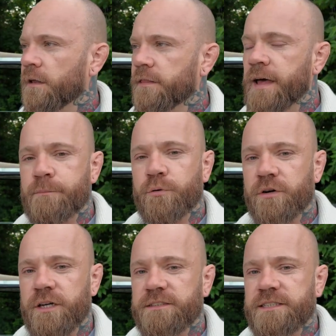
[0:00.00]
That
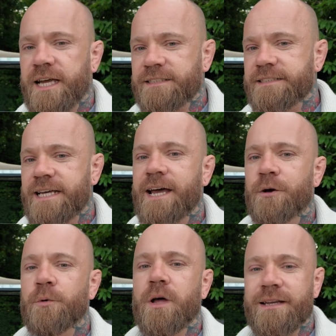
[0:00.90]
product has
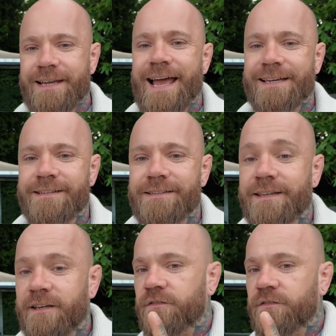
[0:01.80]
now landed. In